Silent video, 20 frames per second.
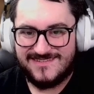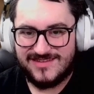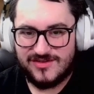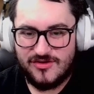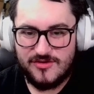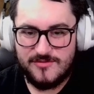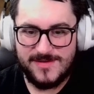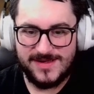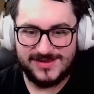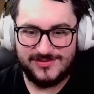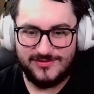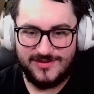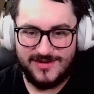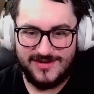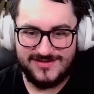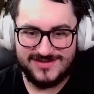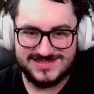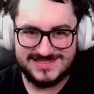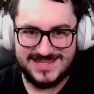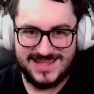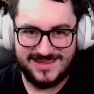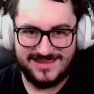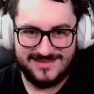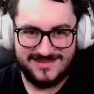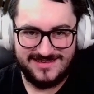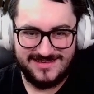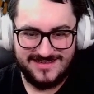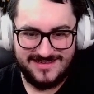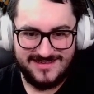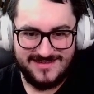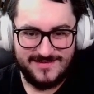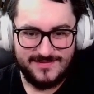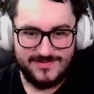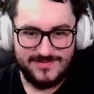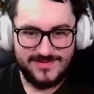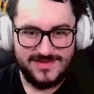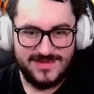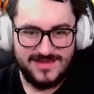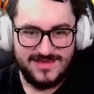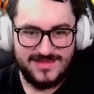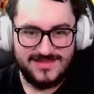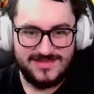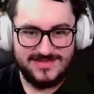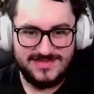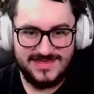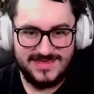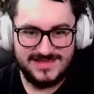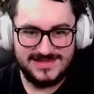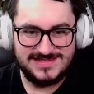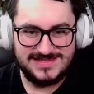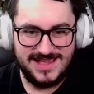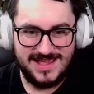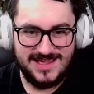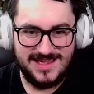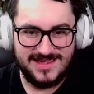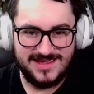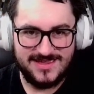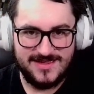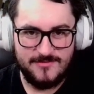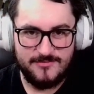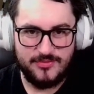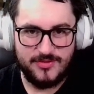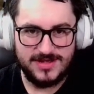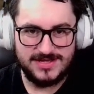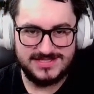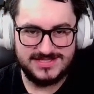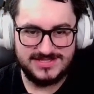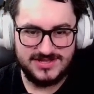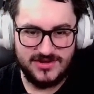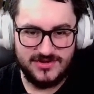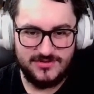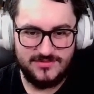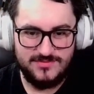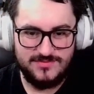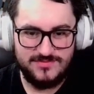Going back to what I was saying. This compressed stone,